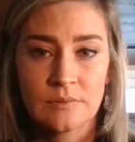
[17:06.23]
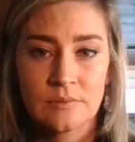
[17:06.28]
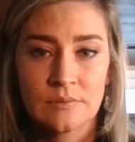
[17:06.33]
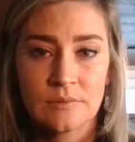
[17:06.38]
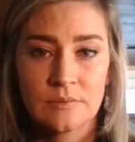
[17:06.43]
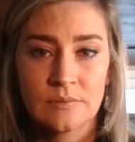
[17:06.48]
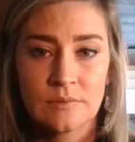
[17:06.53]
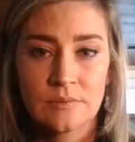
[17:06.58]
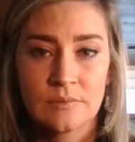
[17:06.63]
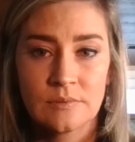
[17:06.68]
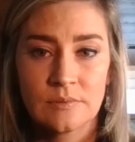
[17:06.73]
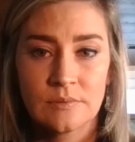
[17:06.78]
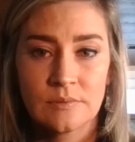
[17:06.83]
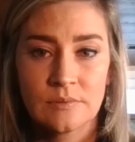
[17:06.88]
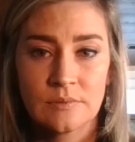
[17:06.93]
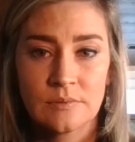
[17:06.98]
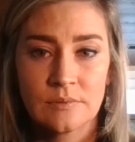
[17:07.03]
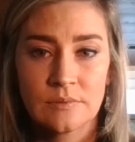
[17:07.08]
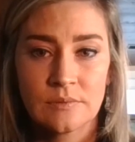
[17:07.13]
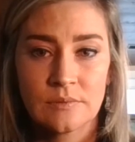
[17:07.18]

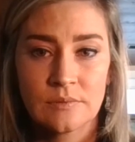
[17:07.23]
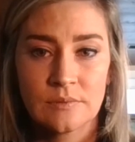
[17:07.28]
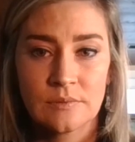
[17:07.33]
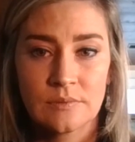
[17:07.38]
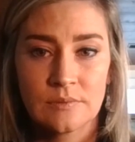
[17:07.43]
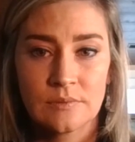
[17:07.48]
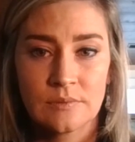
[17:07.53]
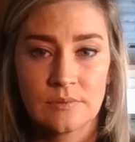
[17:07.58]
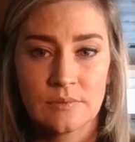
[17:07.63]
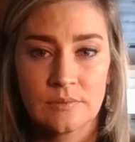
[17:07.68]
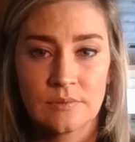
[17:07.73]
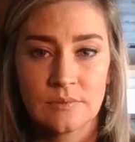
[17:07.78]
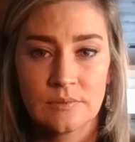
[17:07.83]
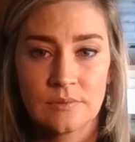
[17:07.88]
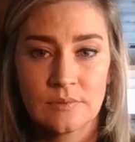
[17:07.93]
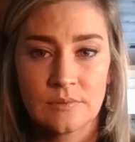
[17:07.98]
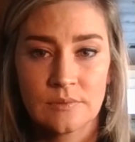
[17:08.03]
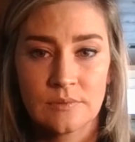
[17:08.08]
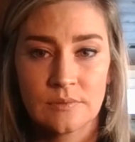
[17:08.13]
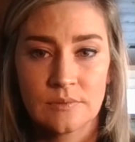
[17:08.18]

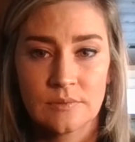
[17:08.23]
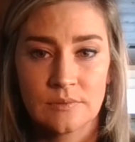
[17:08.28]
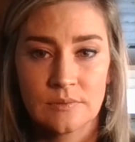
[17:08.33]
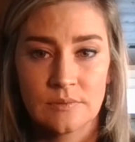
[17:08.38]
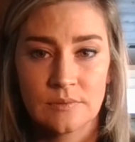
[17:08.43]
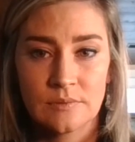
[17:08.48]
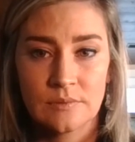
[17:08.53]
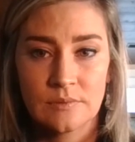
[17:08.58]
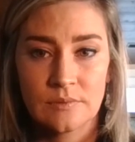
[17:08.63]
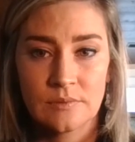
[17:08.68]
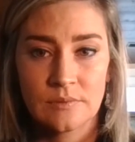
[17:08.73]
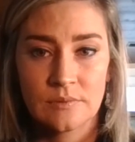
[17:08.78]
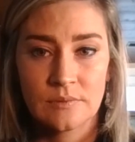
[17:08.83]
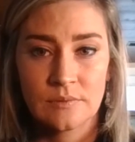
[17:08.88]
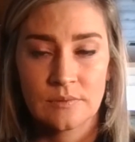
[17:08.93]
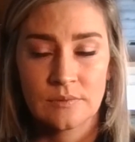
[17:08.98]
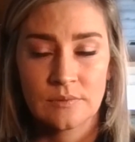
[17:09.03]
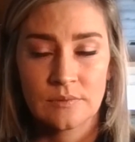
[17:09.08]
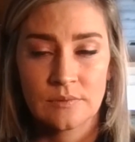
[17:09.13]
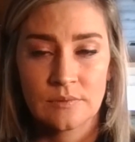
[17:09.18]

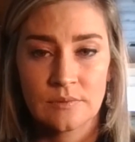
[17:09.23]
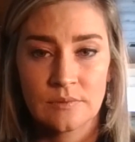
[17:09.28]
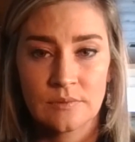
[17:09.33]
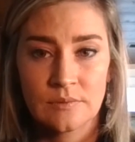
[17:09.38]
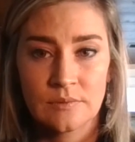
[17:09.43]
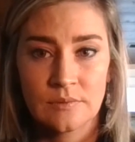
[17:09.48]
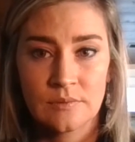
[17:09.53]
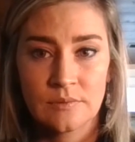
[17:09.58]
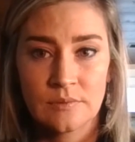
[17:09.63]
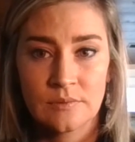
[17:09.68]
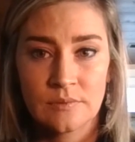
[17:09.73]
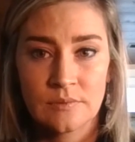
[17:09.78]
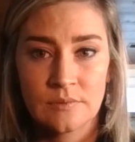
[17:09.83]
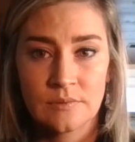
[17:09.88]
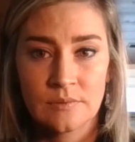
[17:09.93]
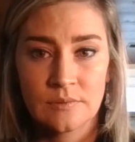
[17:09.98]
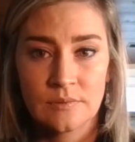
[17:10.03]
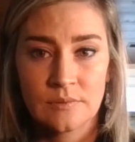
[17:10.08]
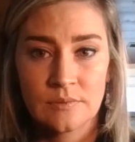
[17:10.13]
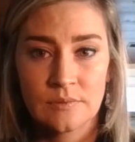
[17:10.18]

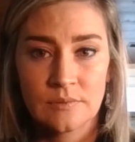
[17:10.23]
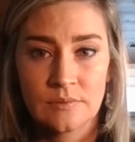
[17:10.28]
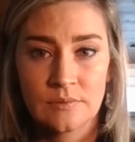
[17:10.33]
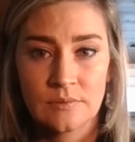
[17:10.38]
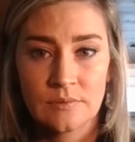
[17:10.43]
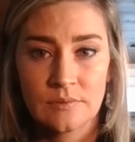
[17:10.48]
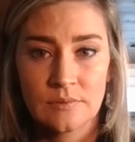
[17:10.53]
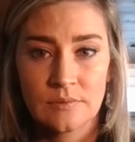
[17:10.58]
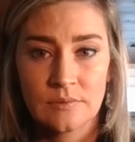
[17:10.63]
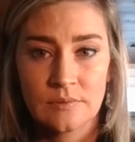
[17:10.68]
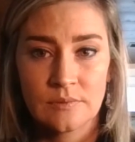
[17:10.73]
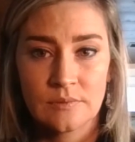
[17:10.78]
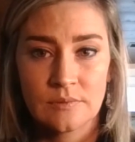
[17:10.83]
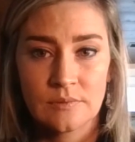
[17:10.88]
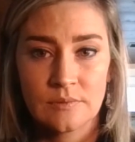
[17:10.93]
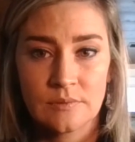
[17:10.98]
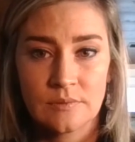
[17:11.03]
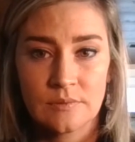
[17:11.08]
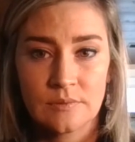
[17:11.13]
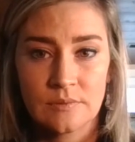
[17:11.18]

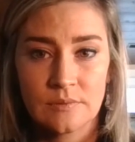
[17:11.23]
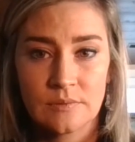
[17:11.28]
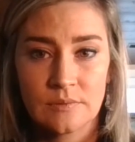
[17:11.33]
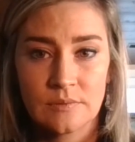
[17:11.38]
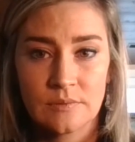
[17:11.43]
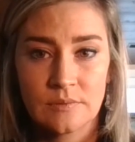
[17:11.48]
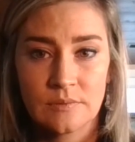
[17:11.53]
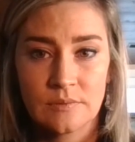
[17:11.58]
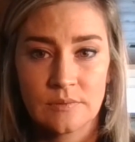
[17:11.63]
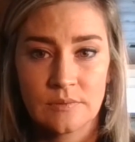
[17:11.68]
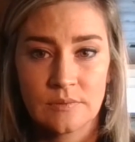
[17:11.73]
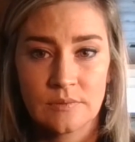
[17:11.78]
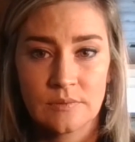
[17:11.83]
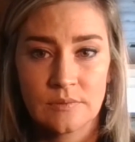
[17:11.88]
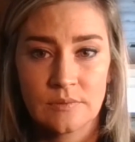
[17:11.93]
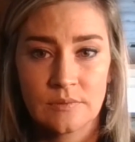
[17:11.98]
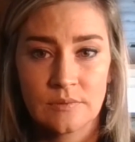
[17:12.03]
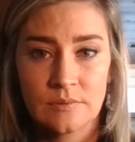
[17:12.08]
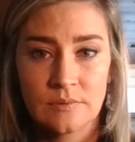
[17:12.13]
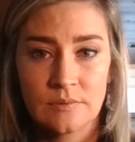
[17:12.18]

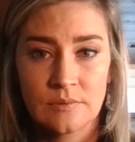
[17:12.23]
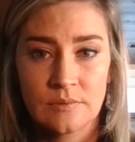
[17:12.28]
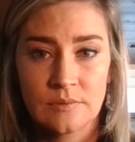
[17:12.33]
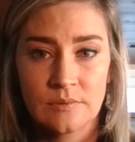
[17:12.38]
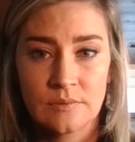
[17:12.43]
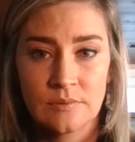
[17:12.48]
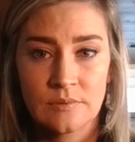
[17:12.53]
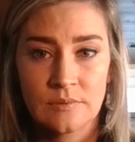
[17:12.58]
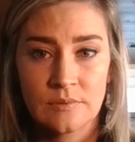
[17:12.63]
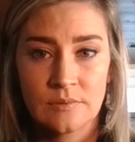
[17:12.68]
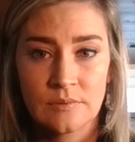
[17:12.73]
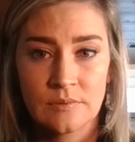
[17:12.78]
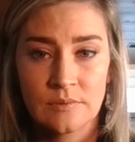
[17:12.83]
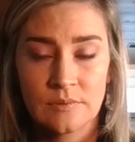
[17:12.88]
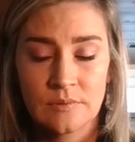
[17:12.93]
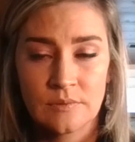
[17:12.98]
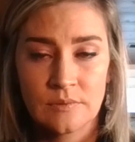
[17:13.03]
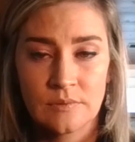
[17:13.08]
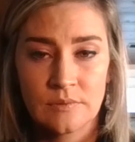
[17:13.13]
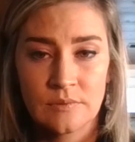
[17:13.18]

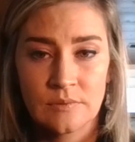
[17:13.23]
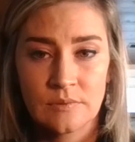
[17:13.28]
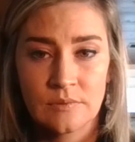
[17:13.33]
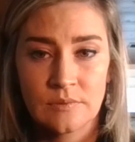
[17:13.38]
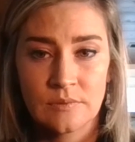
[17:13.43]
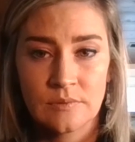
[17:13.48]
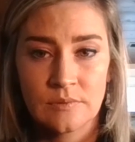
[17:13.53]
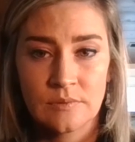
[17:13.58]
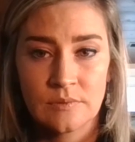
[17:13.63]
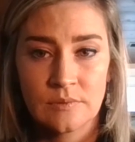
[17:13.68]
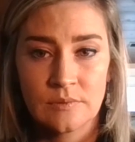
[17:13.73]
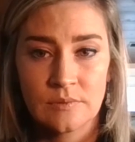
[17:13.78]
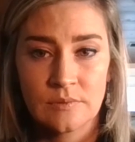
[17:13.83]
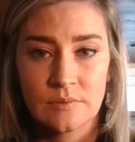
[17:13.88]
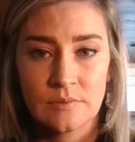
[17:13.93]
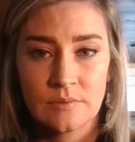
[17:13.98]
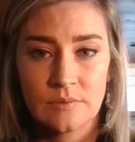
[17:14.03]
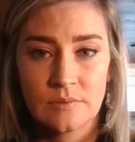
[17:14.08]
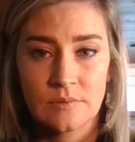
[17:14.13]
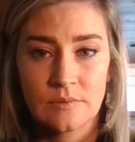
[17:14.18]
No words are spoken by the person on screen.